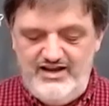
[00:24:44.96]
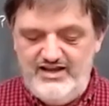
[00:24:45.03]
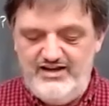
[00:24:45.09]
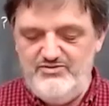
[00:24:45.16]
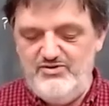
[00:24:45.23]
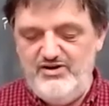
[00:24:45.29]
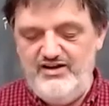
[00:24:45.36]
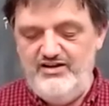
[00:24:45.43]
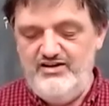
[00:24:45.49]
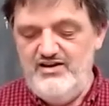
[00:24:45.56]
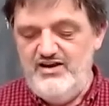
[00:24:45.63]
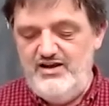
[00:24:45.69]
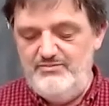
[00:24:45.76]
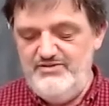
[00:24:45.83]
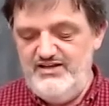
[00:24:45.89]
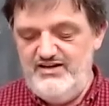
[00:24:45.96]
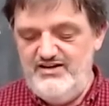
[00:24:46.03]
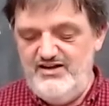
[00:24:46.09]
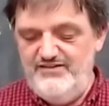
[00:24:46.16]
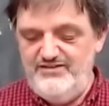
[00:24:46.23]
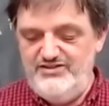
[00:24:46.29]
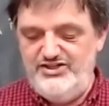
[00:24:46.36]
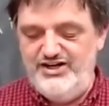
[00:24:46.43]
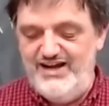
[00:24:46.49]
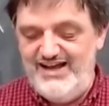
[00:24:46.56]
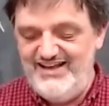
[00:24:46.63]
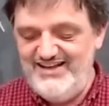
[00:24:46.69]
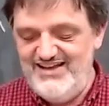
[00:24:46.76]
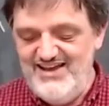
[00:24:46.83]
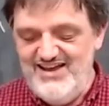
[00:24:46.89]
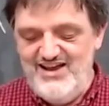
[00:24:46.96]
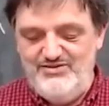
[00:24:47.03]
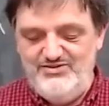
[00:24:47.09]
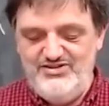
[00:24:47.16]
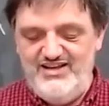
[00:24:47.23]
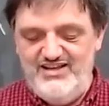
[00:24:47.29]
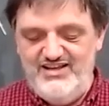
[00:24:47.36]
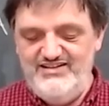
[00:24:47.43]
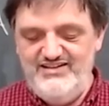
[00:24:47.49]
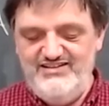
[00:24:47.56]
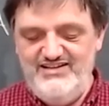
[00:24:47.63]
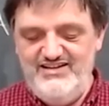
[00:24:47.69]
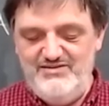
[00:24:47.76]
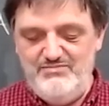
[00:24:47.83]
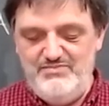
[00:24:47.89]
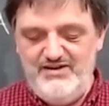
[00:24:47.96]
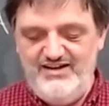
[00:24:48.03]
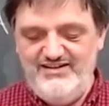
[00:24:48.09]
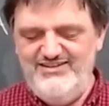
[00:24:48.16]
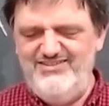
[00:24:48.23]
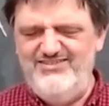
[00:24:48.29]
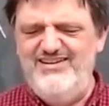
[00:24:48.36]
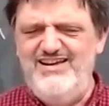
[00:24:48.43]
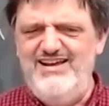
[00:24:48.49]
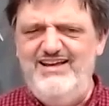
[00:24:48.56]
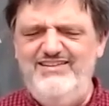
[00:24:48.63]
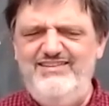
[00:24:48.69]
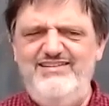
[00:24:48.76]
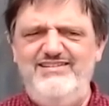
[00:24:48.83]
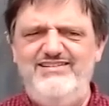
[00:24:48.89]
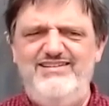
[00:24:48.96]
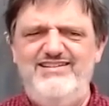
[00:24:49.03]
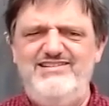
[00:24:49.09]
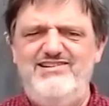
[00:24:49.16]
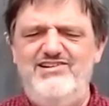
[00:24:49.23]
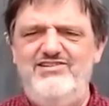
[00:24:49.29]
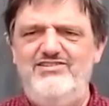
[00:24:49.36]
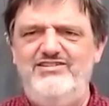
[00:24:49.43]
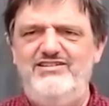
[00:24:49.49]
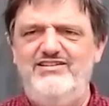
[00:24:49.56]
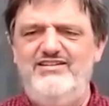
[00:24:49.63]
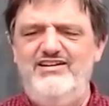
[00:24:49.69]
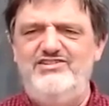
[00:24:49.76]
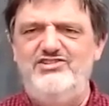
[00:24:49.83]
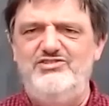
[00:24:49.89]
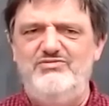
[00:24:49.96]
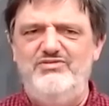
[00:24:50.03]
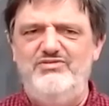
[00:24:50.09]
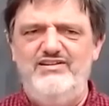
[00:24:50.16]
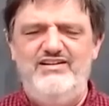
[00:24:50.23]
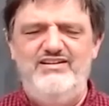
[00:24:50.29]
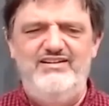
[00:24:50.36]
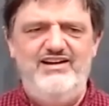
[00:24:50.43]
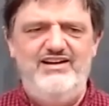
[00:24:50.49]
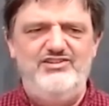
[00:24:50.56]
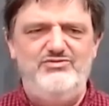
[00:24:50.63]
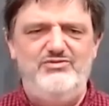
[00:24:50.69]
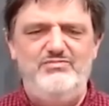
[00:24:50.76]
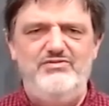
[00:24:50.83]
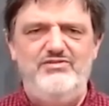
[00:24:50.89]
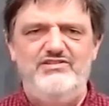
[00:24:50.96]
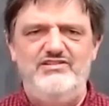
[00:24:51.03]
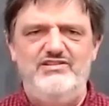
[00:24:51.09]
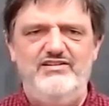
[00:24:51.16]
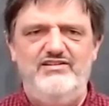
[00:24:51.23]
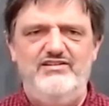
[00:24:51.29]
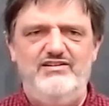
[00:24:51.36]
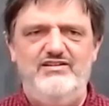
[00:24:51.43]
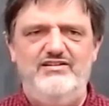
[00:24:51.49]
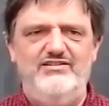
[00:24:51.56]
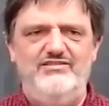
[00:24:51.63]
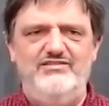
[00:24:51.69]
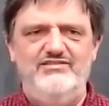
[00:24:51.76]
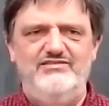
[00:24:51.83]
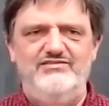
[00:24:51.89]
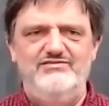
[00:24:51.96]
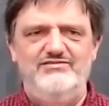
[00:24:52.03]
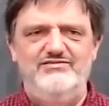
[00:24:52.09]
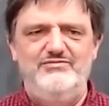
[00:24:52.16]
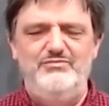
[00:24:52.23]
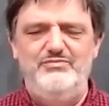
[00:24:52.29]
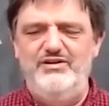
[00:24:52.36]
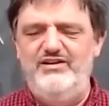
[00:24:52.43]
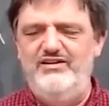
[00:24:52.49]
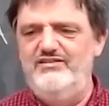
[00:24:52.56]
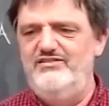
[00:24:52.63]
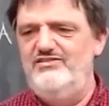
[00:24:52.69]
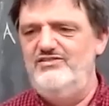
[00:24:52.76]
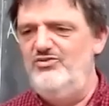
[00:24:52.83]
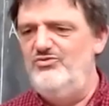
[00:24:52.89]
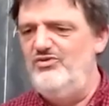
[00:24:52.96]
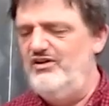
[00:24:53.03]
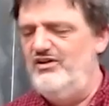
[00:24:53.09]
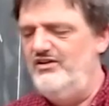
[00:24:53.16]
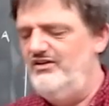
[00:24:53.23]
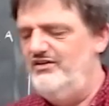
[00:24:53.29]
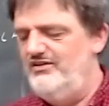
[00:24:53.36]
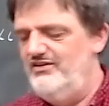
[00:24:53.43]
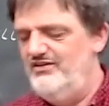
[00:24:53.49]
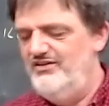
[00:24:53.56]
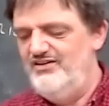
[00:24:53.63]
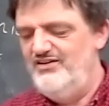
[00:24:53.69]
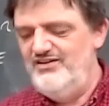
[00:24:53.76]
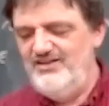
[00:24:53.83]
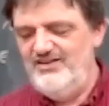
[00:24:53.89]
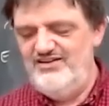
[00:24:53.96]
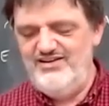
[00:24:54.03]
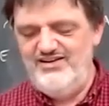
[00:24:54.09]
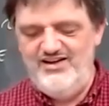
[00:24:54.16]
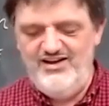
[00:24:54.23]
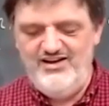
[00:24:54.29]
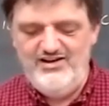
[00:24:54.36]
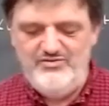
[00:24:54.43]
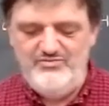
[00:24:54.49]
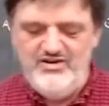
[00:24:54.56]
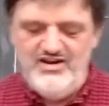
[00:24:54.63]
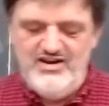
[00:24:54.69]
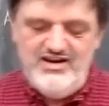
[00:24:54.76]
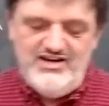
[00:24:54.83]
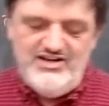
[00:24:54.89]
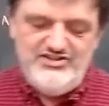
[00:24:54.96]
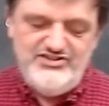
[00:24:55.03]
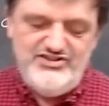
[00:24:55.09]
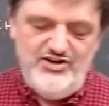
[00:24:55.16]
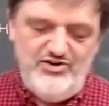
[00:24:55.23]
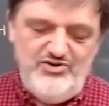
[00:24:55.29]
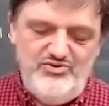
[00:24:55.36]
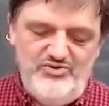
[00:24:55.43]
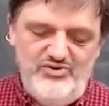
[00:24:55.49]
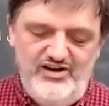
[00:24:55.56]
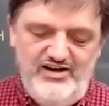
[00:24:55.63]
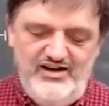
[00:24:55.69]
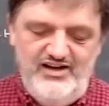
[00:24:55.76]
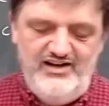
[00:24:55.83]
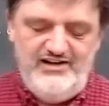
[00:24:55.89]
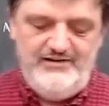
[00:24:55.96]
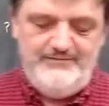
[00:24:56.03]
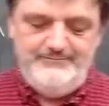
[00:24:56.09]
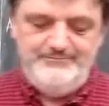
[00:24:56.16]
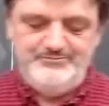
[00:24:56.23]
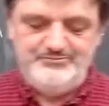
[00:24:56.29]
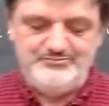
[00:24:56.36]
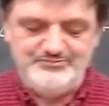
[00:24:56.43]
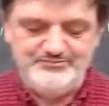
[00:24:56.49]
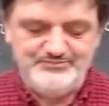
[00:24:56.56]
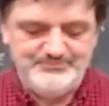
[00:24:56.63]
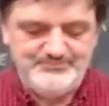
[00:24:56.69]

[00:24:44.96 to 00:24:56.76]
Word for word: Anyway, I'm getting off track. I need to get back to, I think it's harder to lecture without an actual person there, but oh well. Um, so, um,